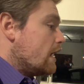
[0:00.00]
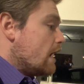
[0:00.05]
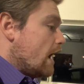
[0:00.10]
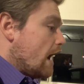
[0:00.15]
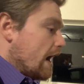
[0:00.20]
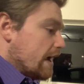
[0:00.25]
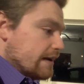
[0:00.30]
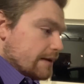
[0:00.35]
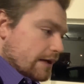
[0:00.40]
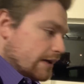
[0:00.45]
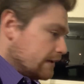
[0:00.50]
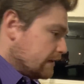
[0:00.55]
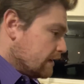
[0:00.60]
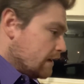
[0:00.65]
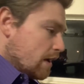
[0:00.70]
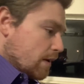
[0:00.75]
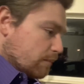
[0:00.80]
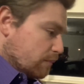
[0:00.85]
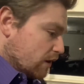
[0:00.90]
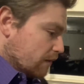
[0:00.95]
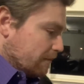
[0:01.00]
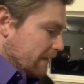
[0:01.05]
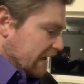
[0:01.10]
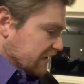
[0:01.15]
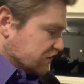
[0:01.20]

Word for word: I put my